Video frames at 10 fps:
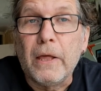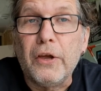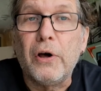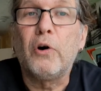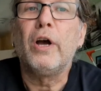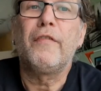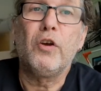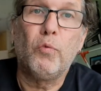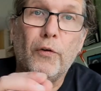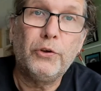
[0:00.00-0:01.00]
If
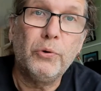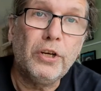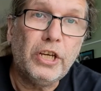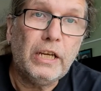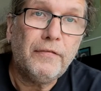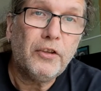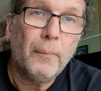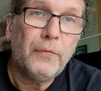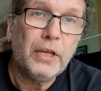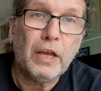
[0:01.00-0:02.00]
you want to achieve
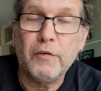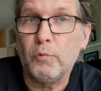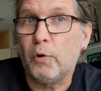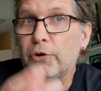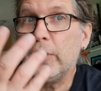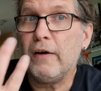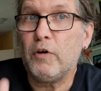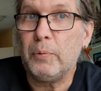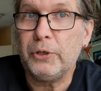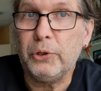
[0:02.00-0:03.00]
something, if you want to have
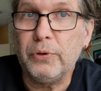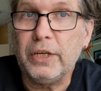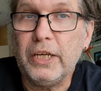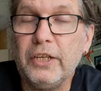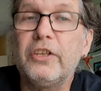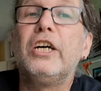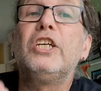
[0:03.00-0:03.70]
opportunities,